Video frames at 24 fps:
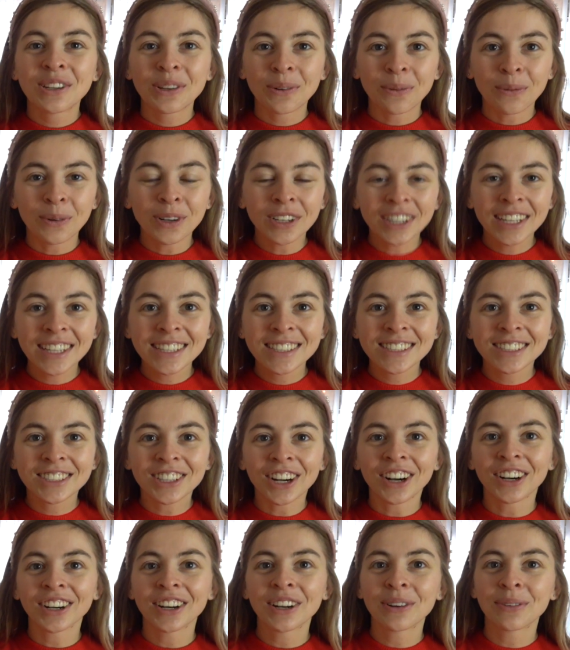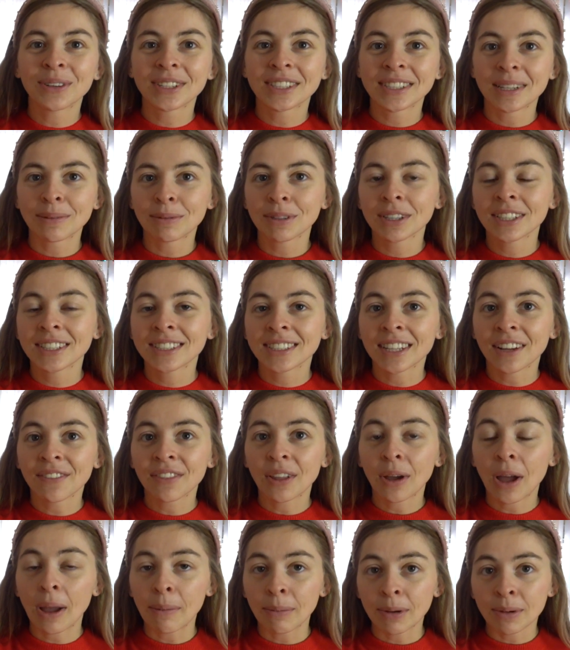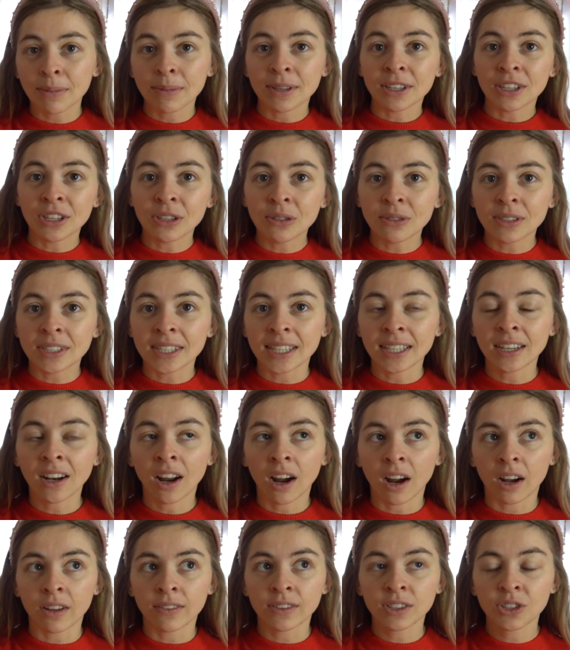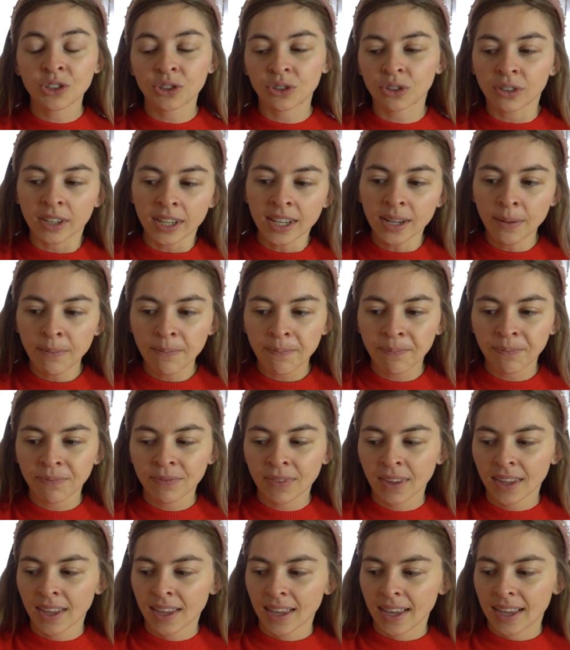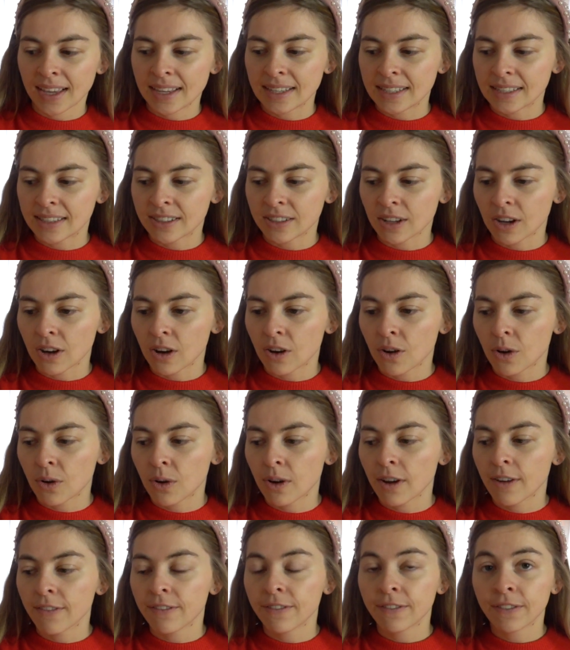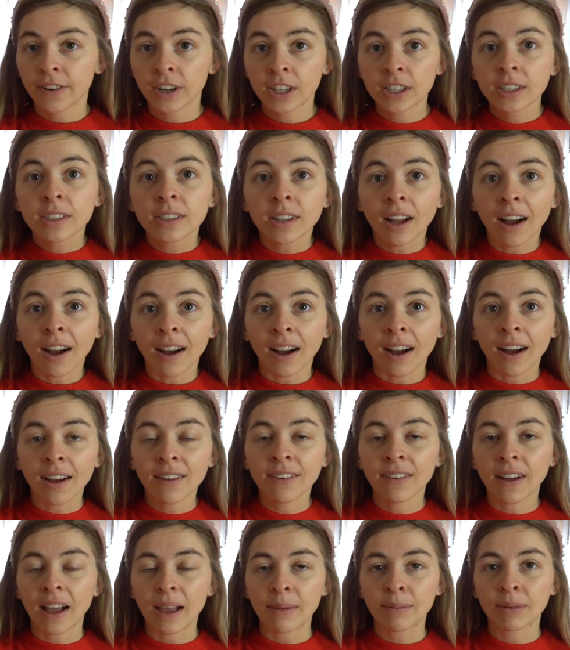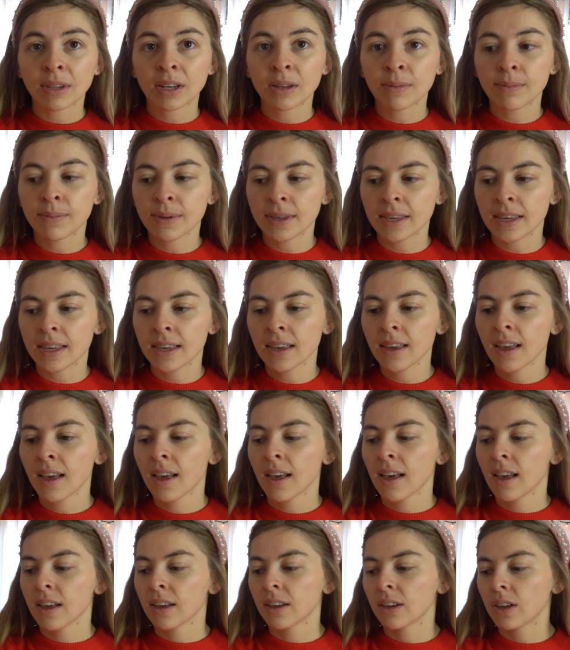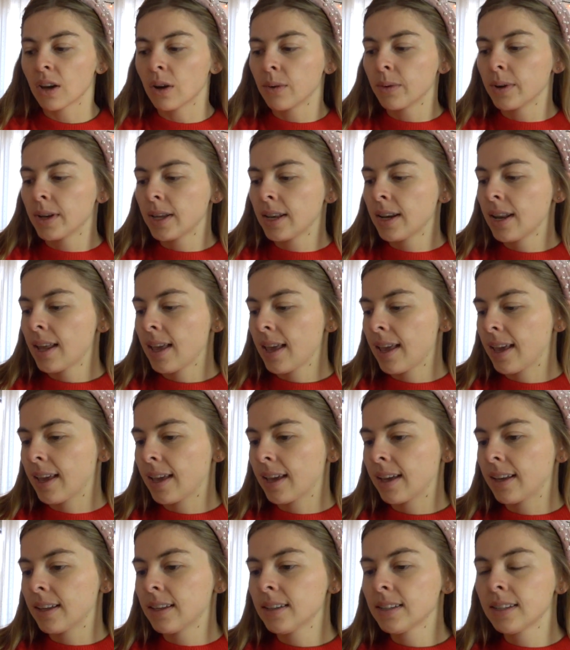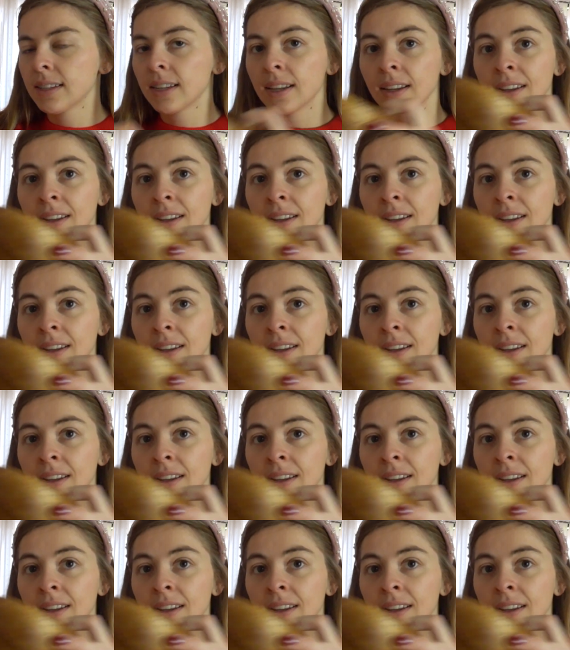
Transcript: We'll get started with some of the stuff that I'm going to be using on the tree. And so first off, I'm going to be going and